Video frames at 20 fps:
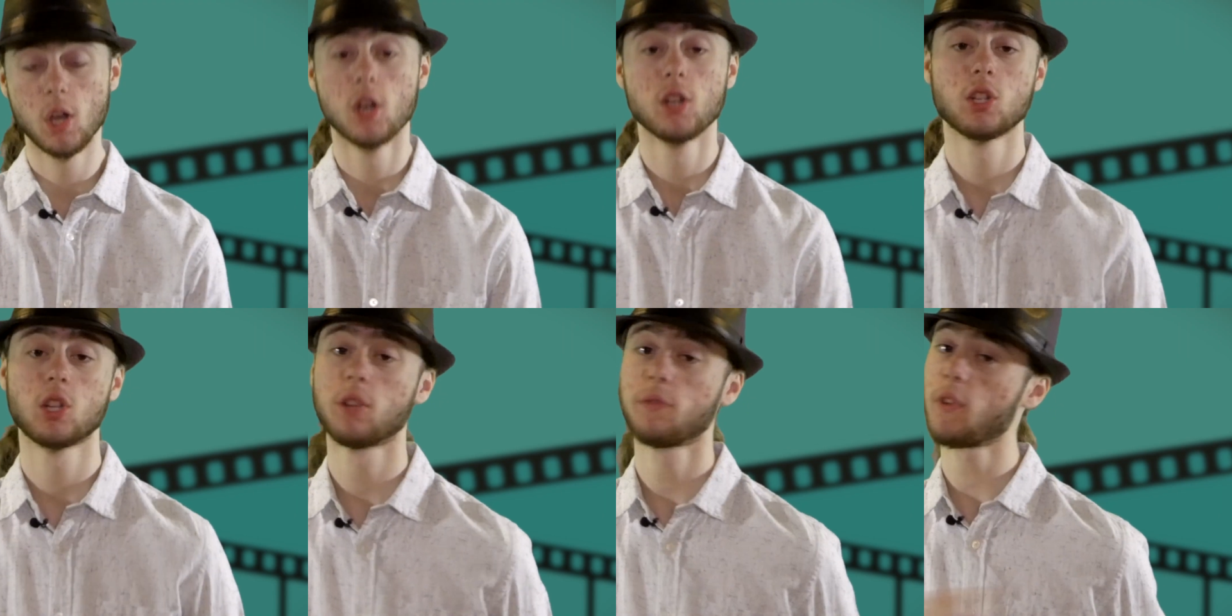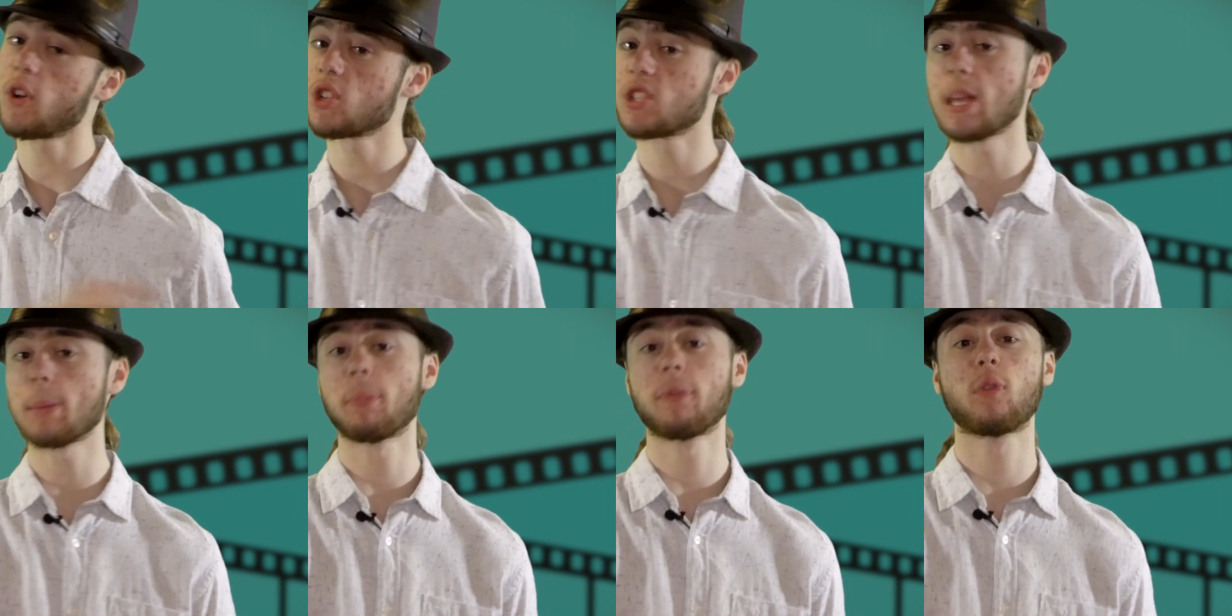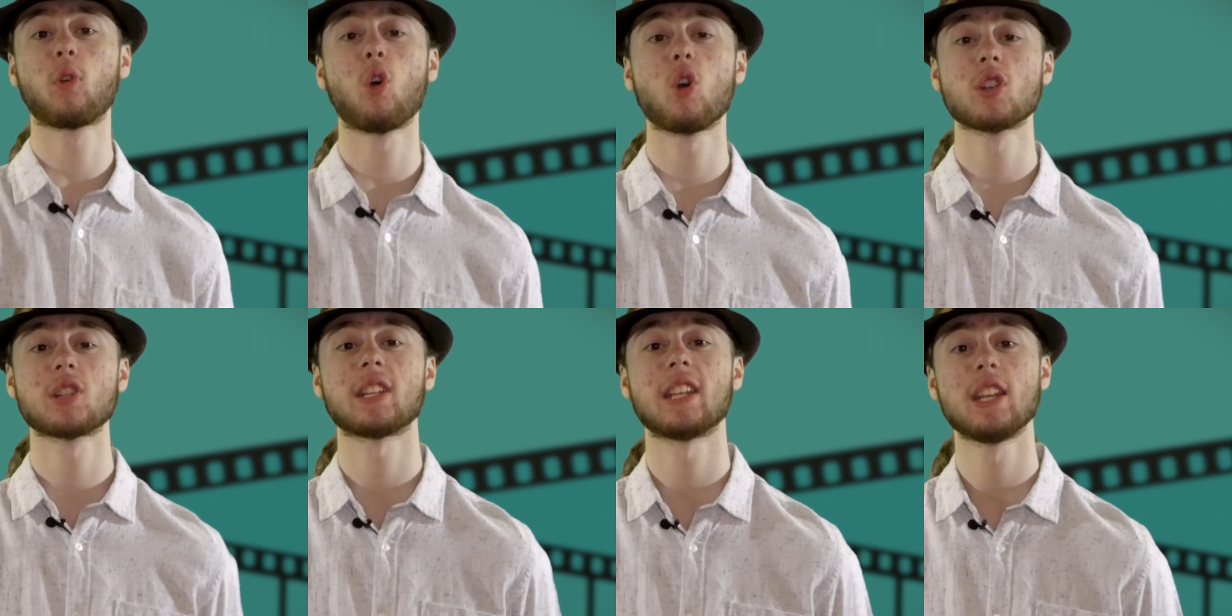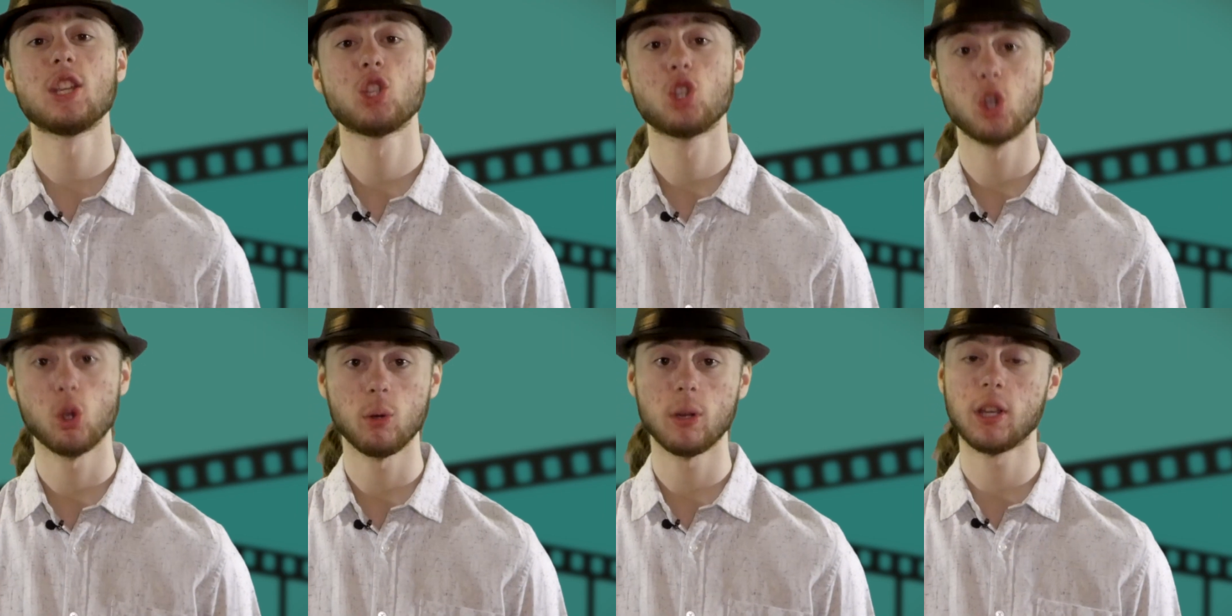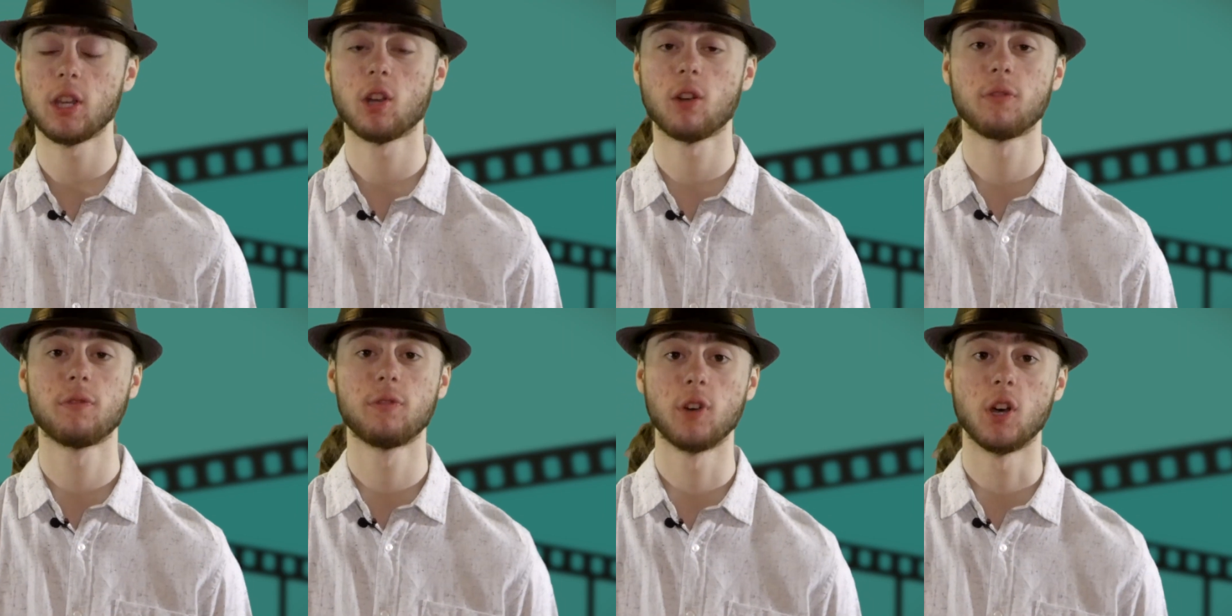So the first step, of course, is
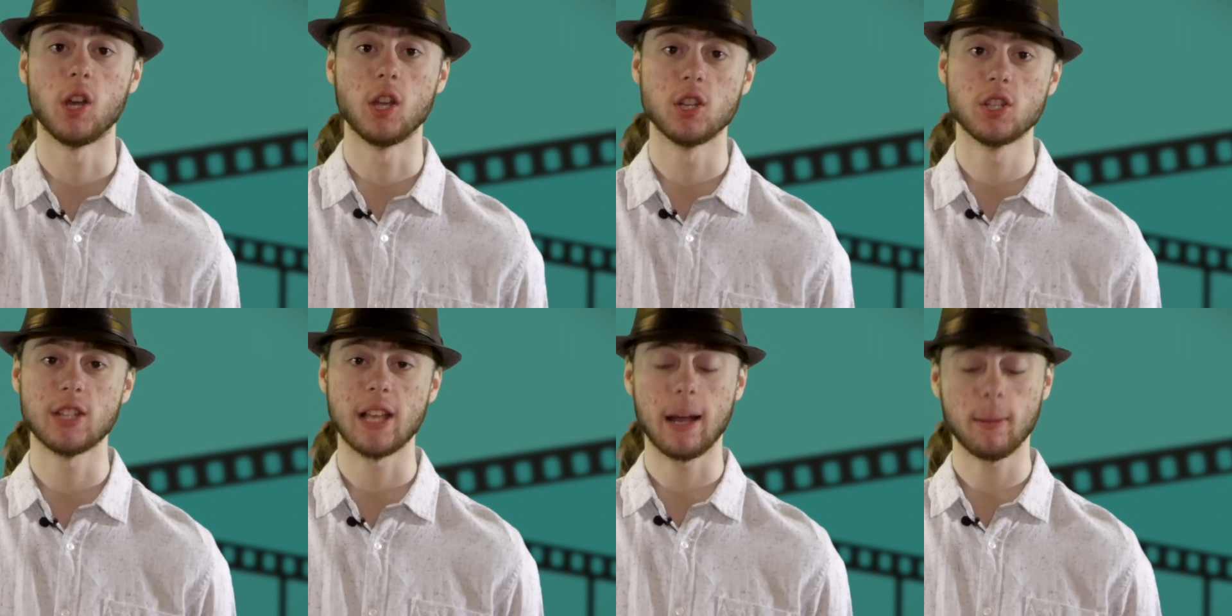shooting your footage.